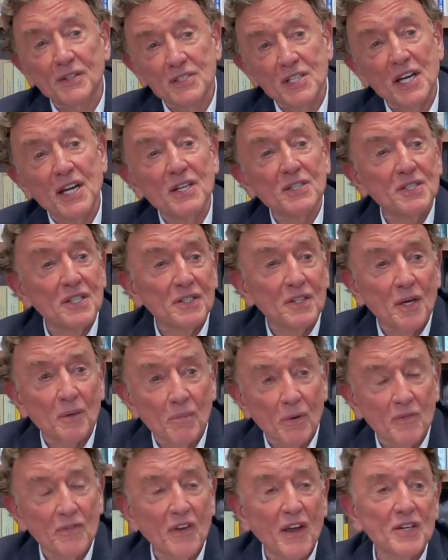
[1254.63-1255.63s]
changing their
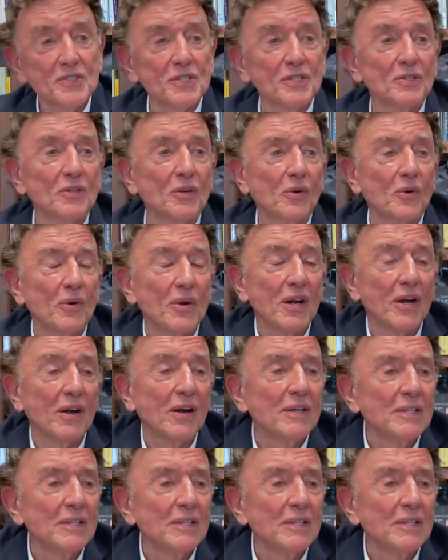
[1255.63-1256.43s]
professional career.